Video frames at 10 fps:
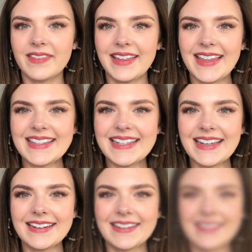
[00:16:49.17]
And that's it.
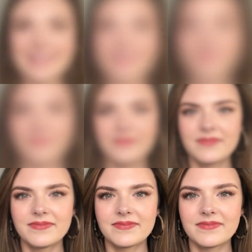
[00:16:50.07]

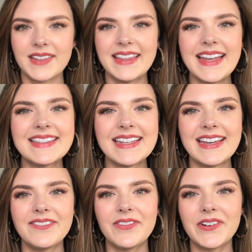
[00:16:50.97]
That's
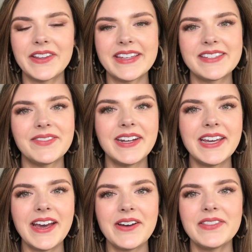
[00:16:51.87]
it for this
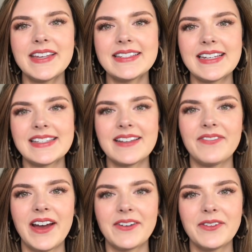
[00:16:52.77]
video. This is the
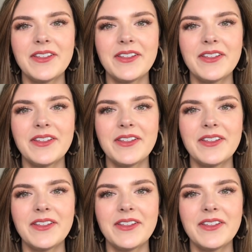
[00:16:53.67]
final